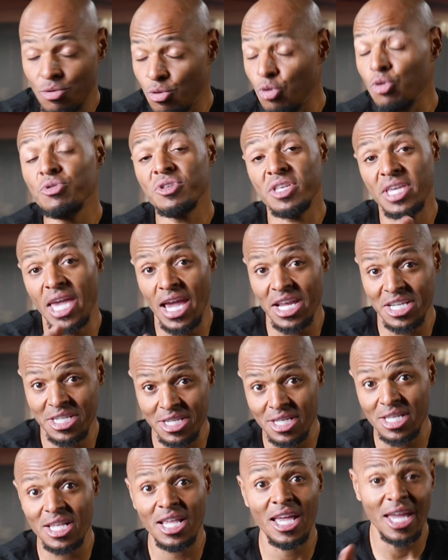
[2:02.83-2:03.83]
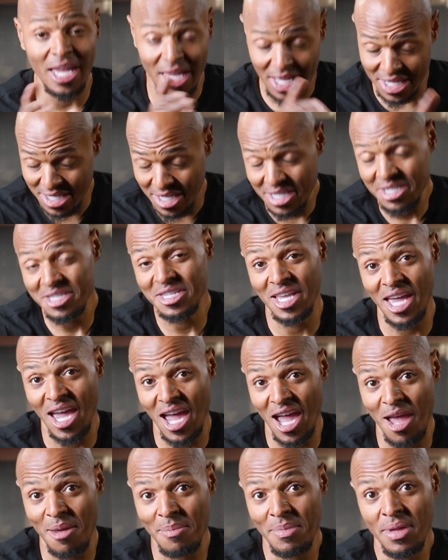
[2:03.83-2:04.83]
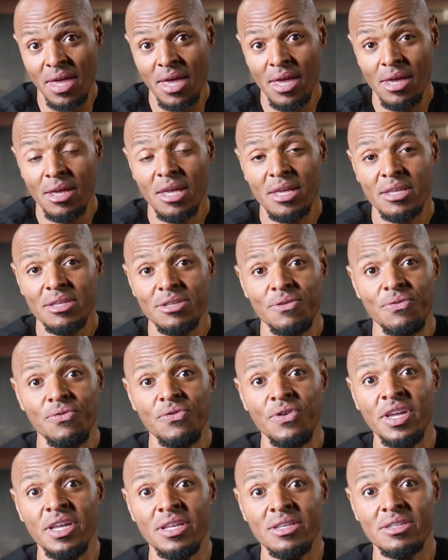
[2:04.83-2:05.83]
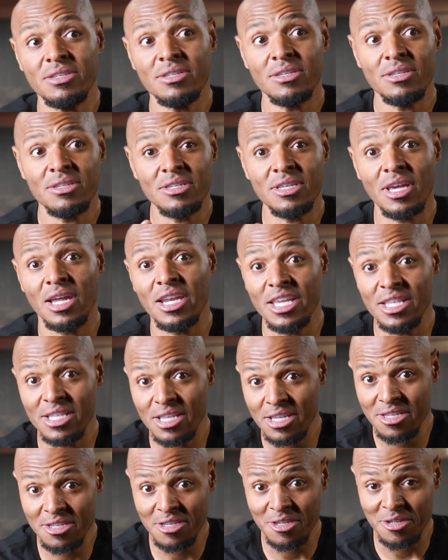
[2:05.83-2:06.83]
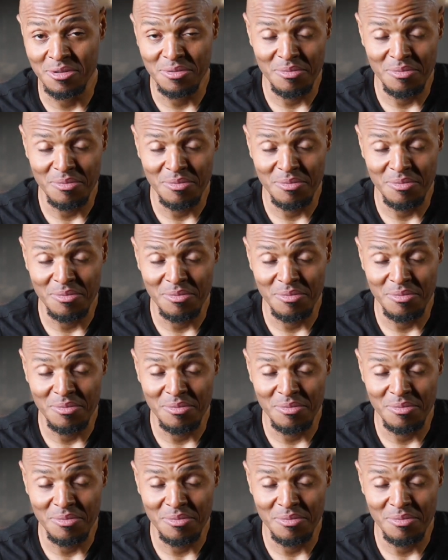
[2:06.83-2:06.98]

who was Cassius Clay at this time, defeats Sonny Liston.